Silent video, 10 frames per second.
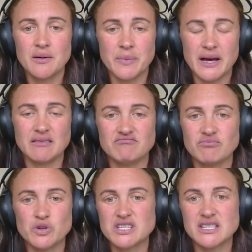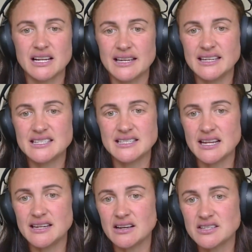but was the clear
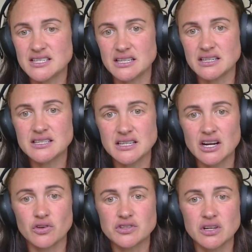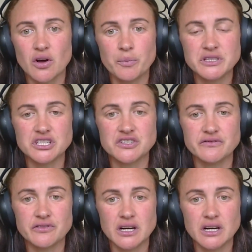standout 6 across the competition for us.